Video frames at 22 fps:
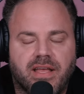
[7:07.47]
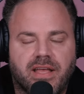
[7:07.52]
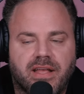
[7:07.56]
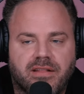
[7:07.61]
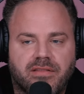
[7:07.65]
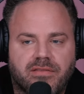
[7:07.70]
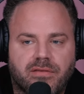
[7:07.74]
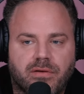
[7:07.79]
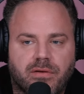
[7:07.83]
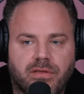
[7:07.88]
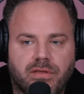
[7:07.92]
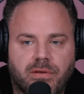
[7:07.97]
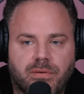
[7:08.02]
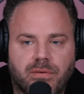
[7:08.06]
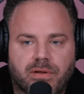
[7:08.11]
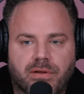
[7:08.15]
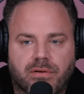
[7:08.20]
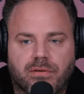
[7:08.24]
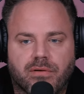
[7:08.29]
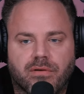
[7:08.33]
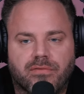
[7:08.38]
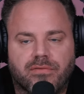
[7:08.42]
And so you
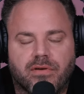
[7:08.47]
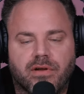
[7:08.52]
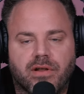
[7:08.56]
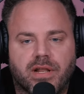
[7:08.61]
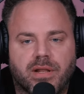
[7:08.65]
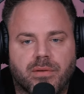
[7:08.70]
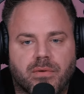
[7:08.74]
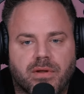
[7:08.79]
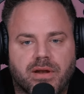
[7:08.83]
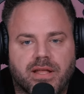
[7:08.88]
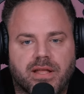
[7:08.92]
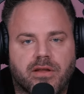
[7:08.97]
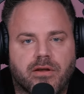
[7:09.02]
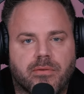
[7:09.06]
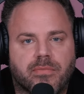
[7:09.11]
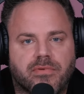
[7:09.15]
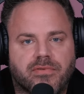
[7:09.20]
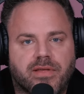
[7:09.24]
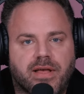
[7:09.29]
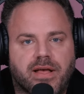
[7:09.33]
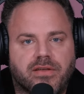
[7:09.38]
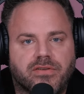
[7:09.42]
and a girlfriend want to get
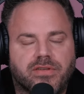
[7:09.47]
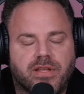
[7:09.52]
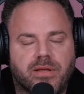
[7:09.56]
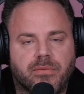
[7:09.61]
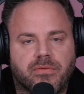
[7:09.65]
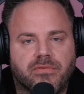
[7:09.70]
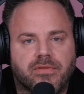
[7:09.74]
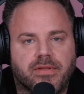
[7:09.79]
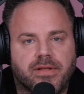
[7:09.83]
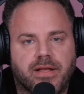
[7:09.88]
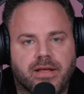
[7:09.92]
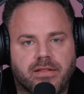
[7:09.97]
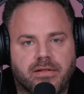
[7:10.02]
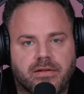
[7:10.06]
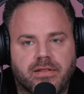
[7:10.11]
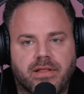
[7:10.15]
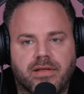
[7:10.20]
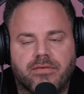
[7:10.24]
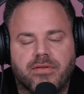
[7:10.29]
your massage tables together.